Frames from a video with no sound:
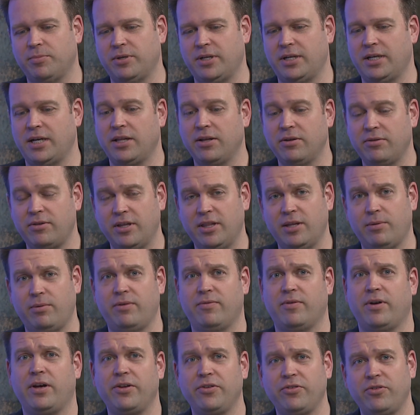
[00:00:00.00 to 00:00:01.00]
But another thing that
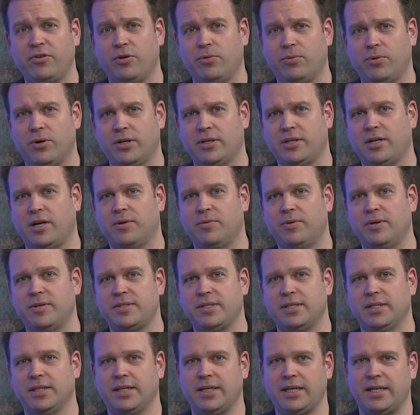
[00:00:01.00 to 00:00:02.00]
we've also worked on
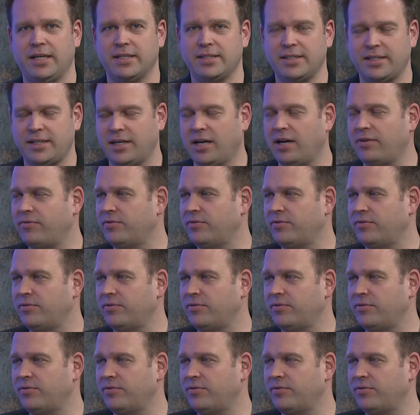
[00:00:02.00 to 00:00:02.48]
recently is the